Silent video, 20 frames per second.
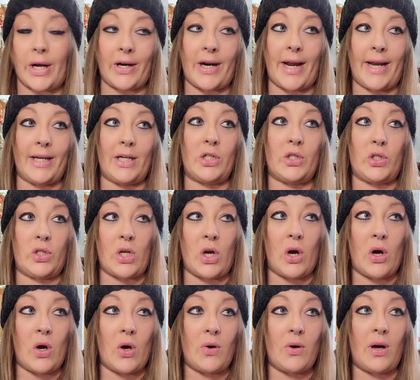All right.
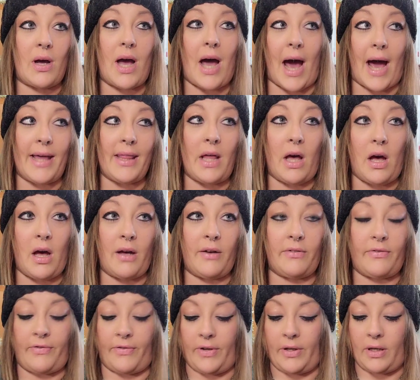So I
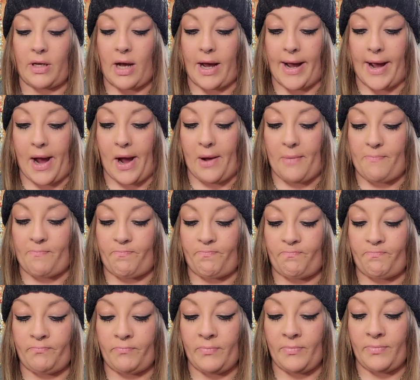love, um,
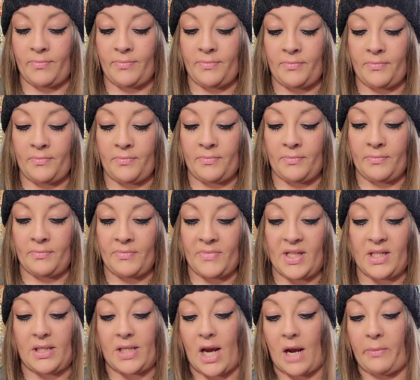
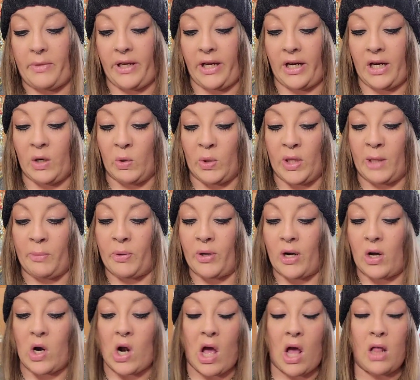this time of year when they put
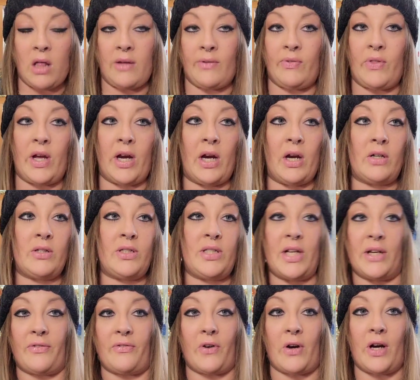out all of their
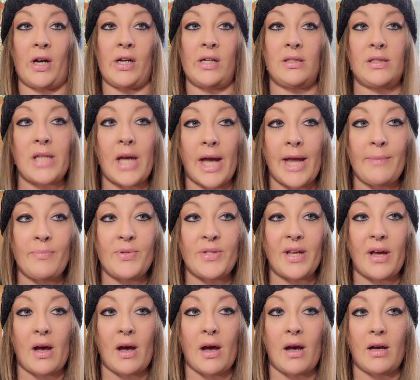different types
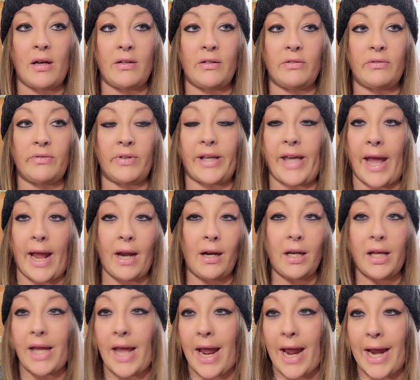of
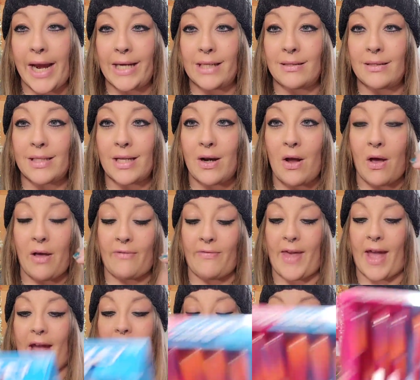candy canes and all of
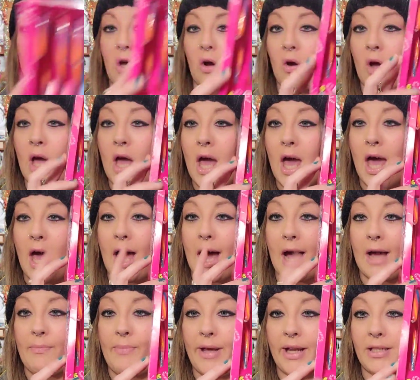that. So
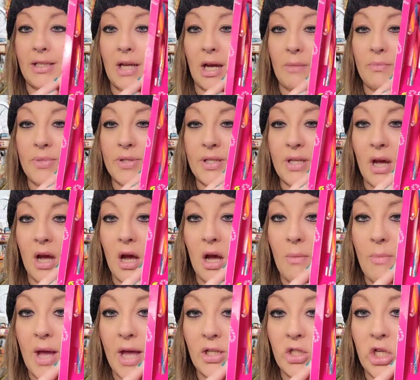I picked up
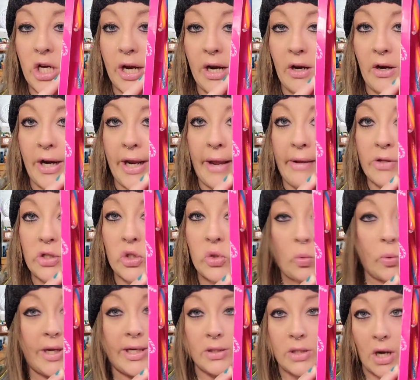some cherry
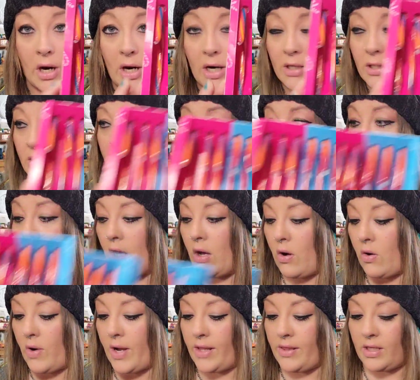SweeTarts to
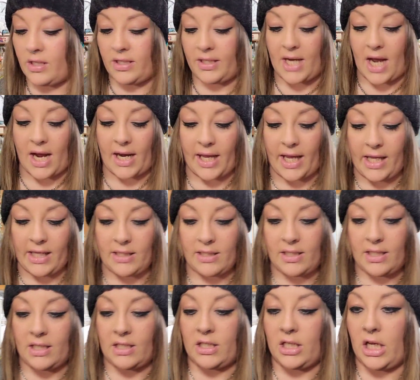go in the
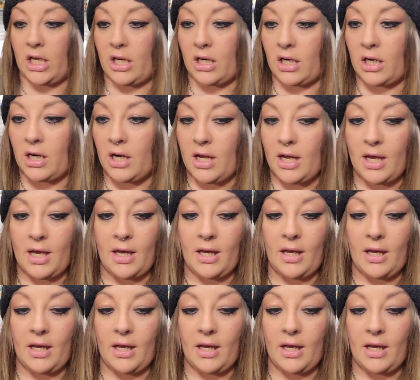stockings this year.